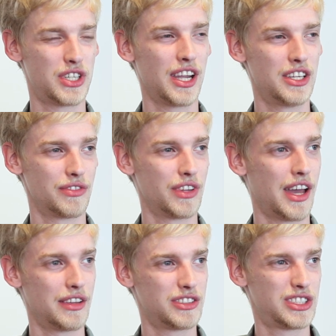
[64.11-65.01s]
change of
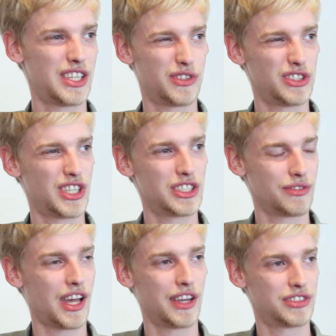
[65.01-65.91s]
life, different change
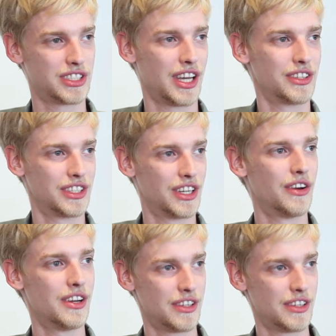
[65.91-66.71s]
of lifestyle, you know.